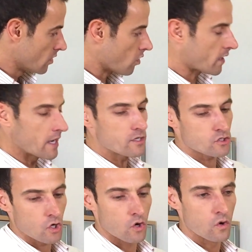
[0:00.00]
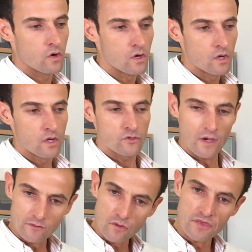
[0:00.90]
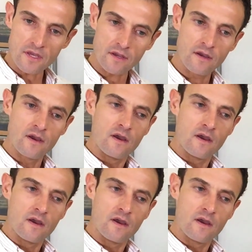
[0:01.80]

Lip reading: Okay, so you have to think,